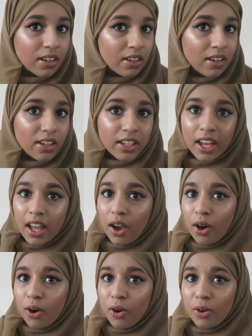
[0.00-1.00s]
Look,
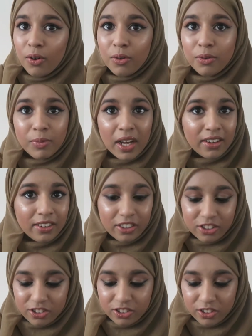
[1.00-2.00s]
oh my
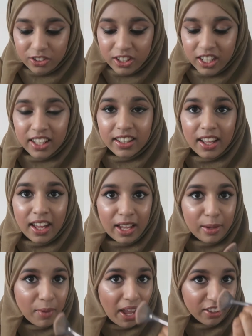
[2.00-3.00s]
gosh, look at that.
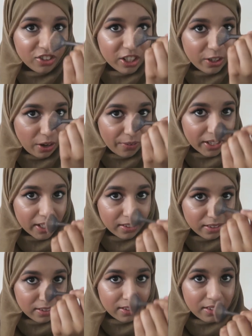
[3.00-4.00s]
I am actually glowing.